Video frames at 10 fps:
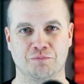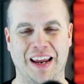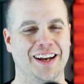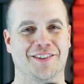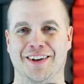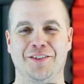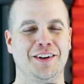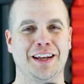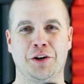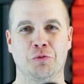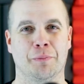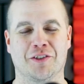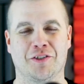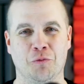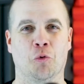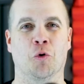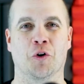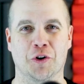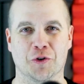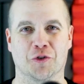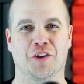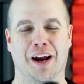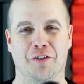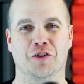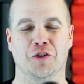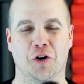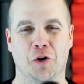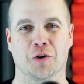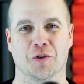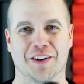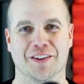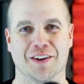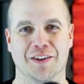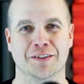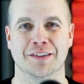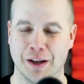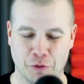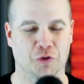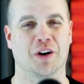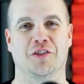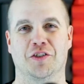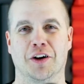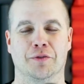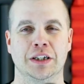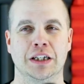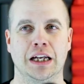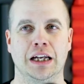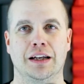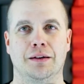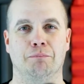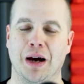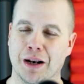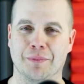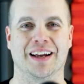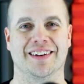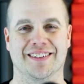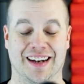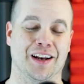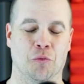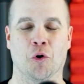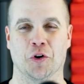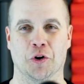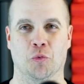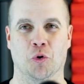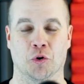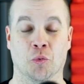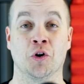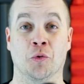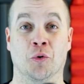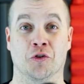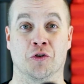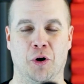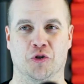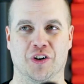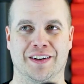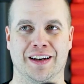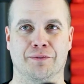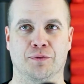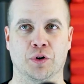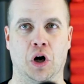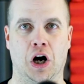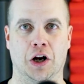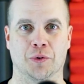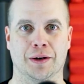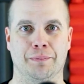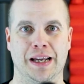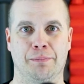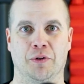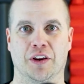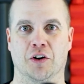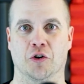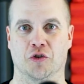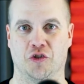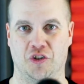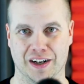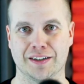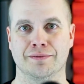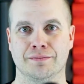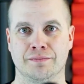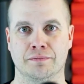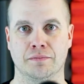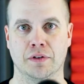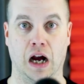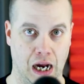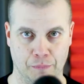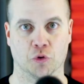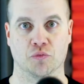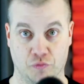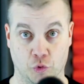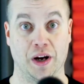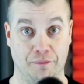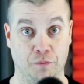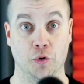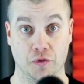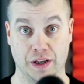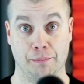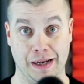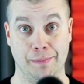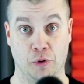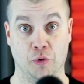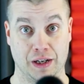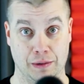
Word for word: It sounded like you were mixing Warrior, Savage, and Hogan. Right yes. That was great stuff. Bottom line is, and the Warrior Award. The Warrior Award is bullshit, not for honoring people that are sick. I'm grateful that people can